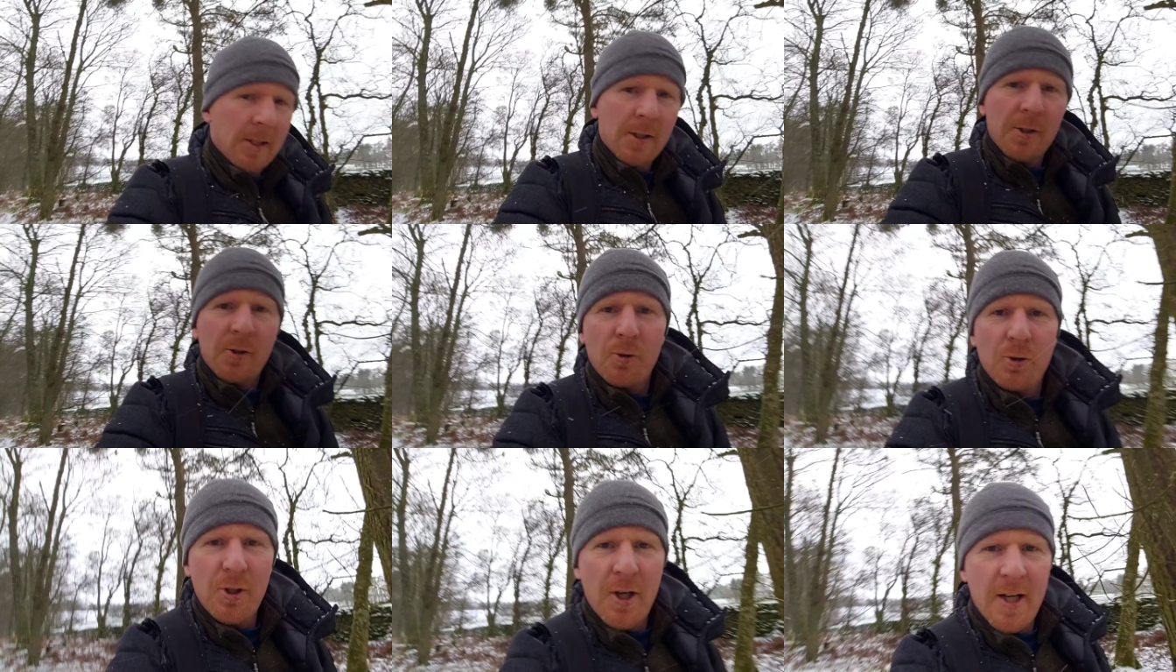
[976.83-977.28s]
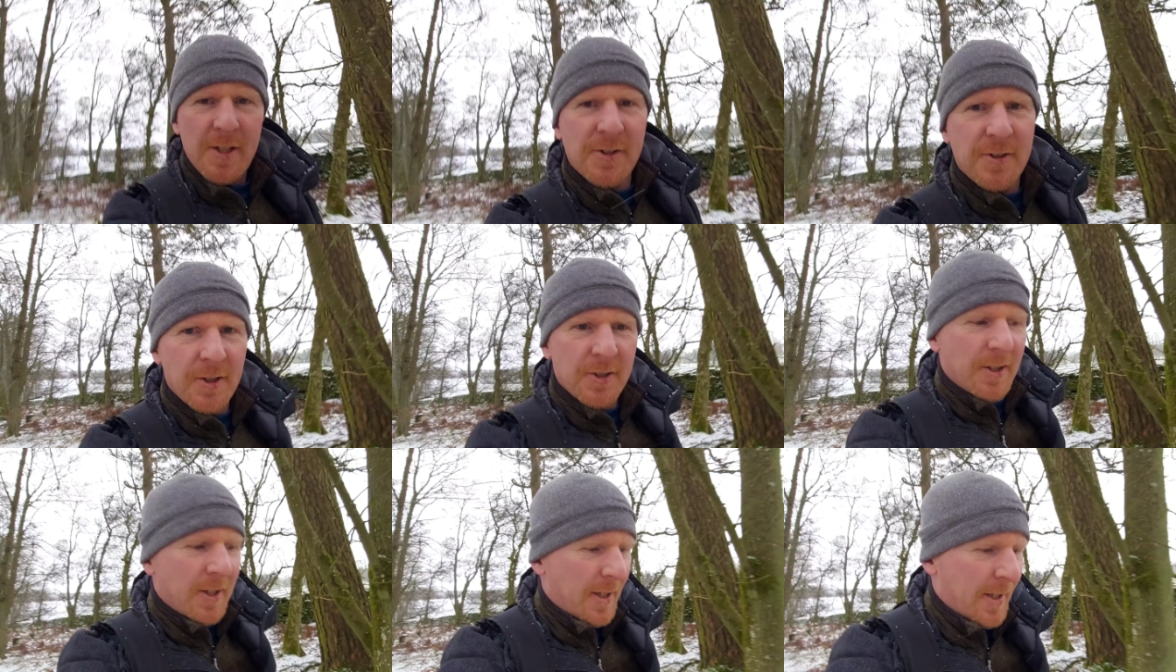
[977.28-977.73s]
So
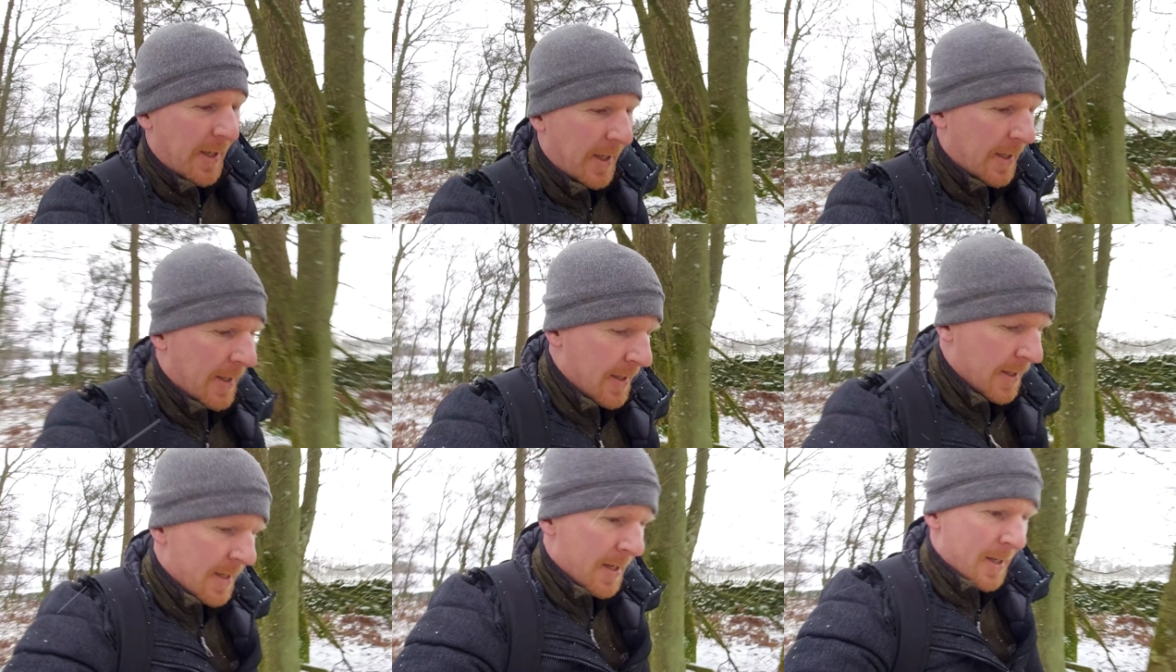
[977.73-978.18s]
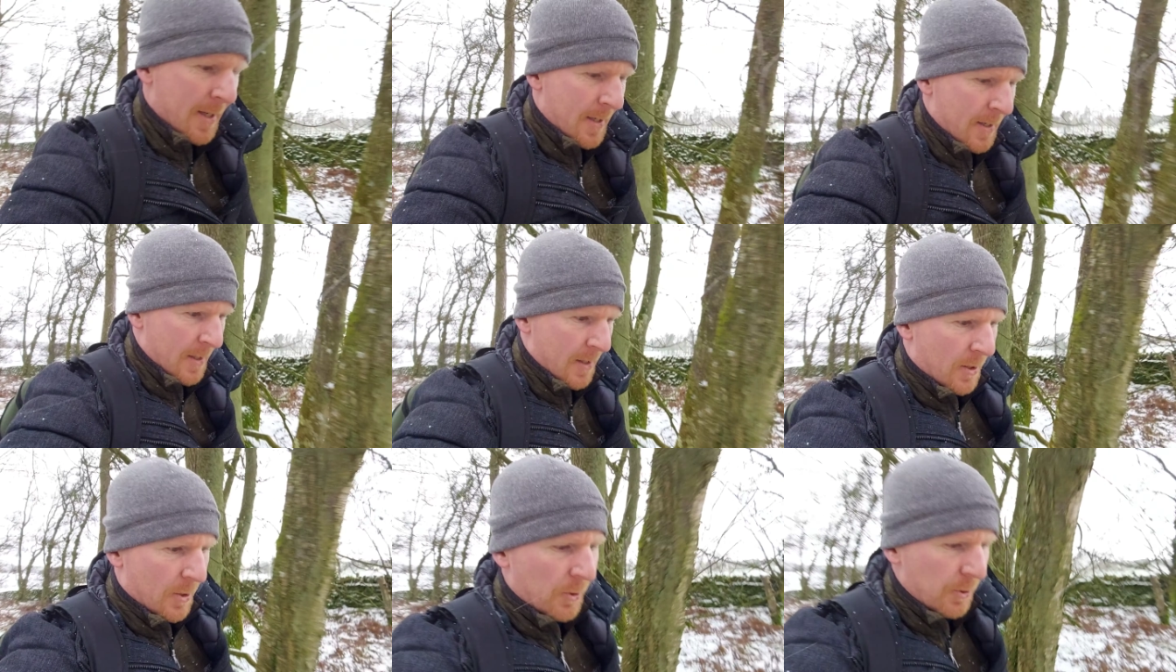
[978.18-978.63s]
yesterday,
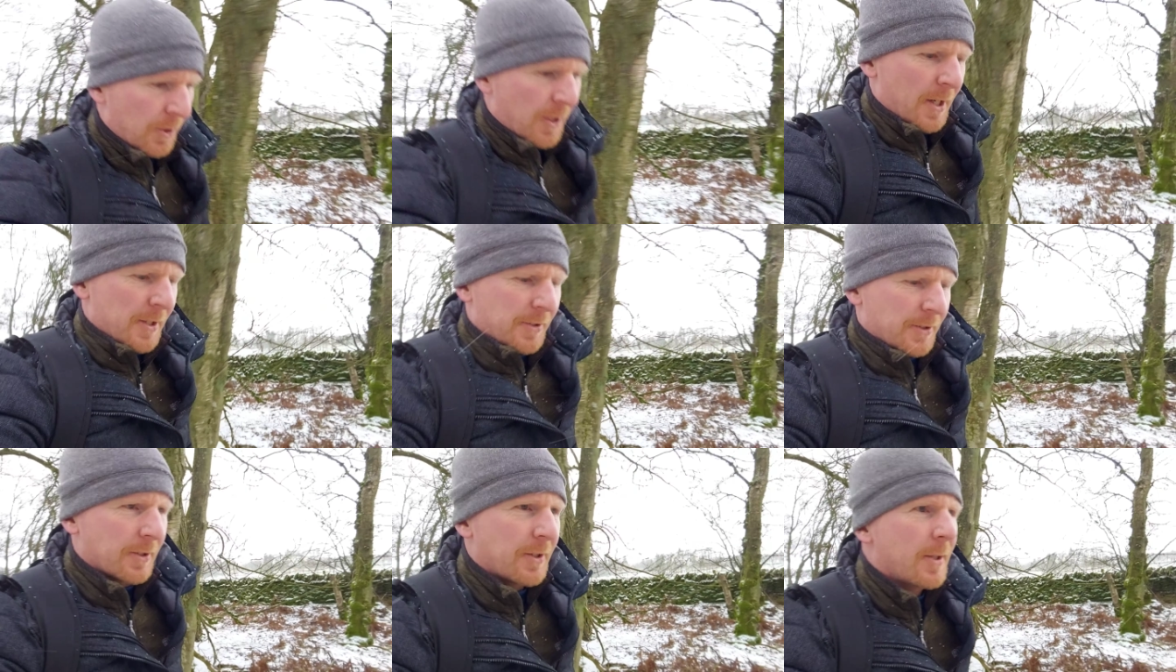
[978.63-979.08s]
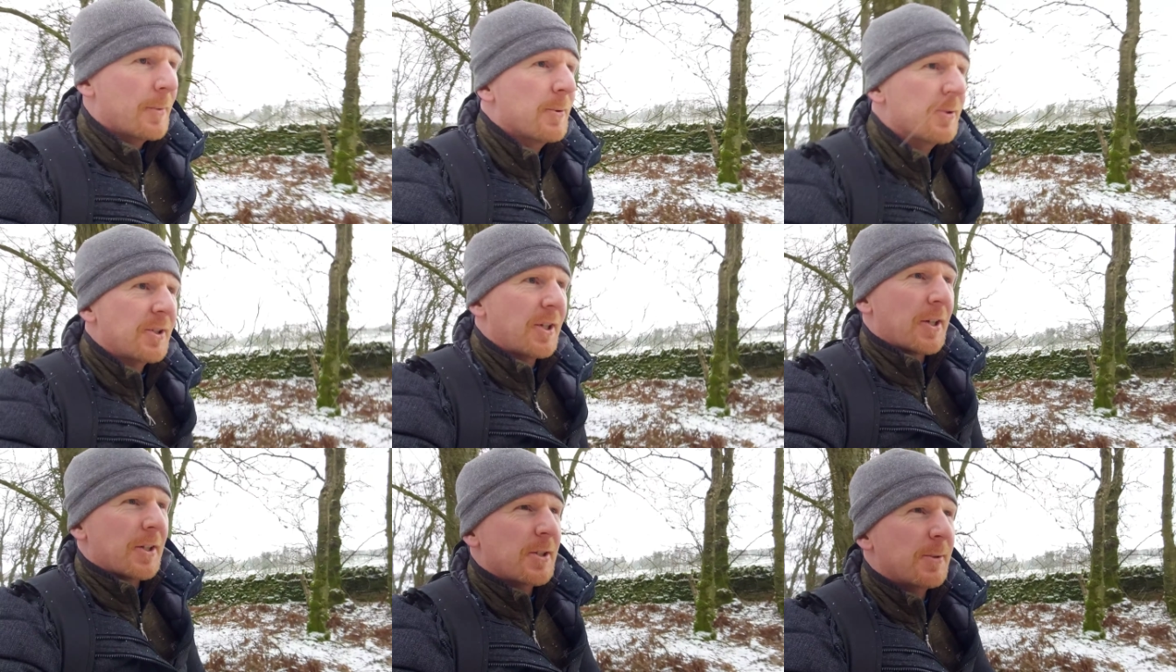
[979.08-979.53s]
yesterday
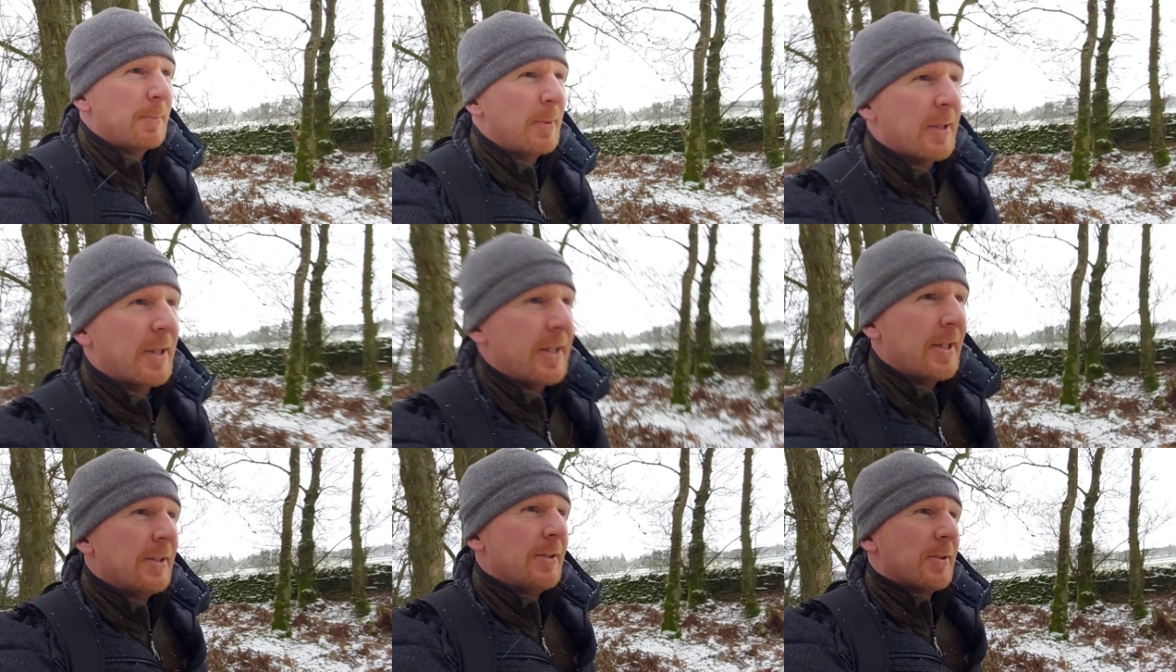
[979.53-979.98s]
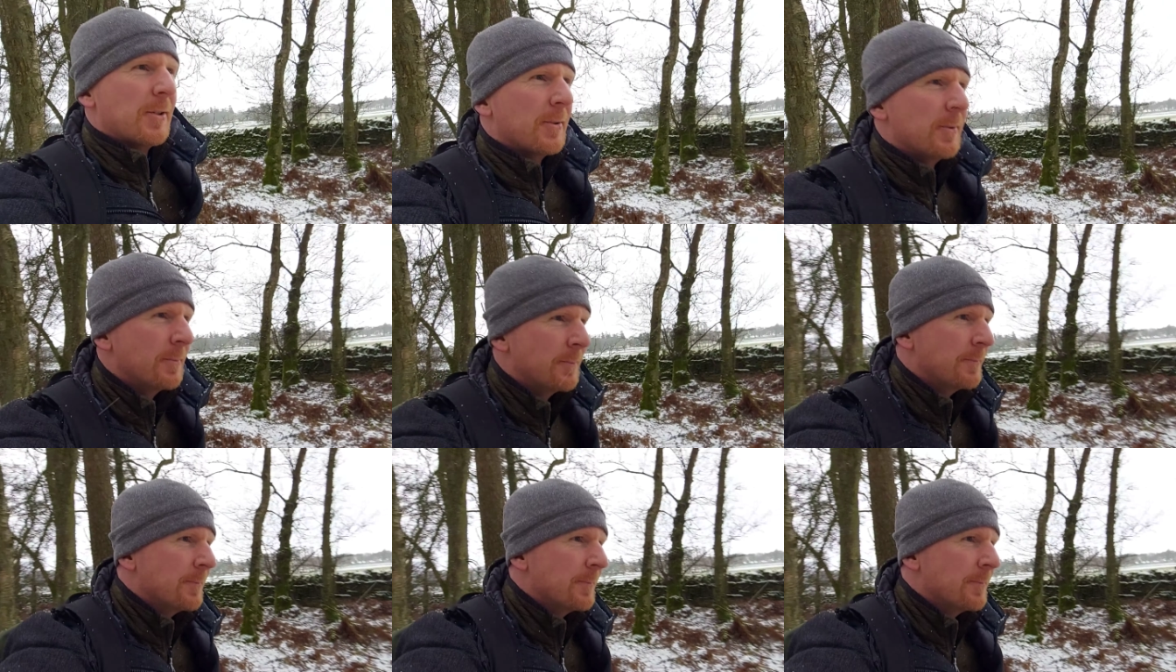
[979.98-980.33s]
was an experience